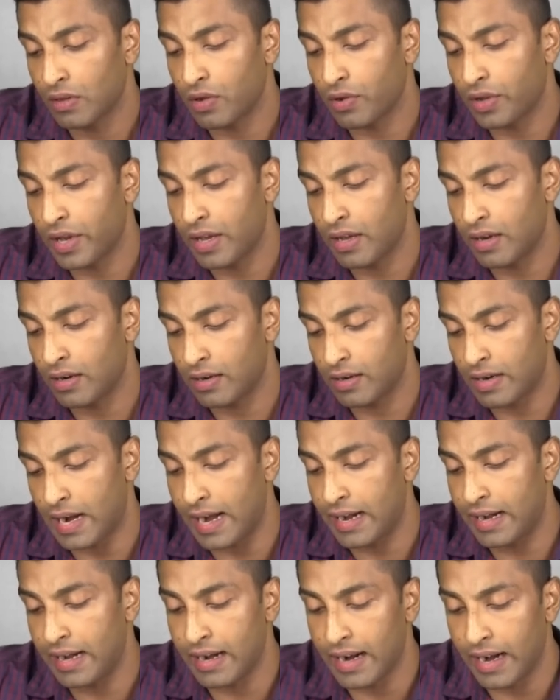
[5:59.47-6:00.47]
Okay,
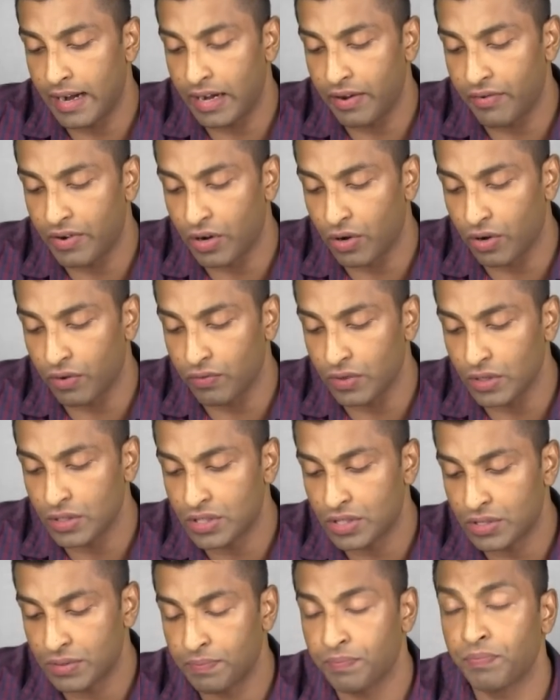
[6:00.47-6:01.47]
1991
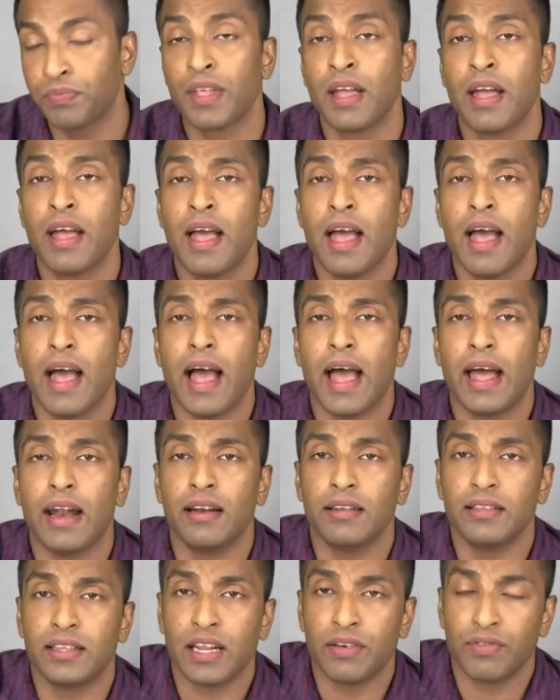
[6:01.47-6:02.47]
onwards,
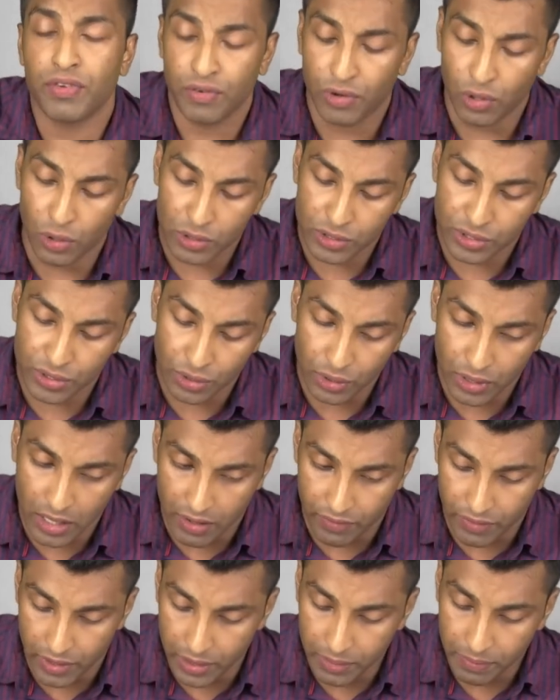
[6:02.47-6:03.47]
and then we will also
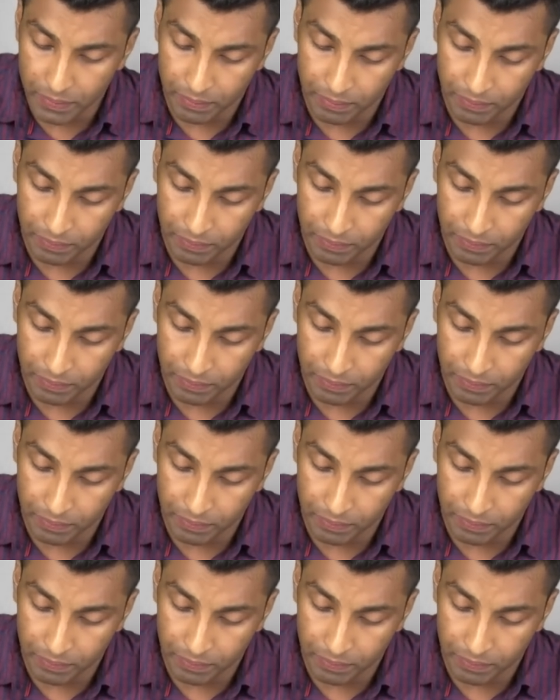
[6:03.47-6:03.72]
cover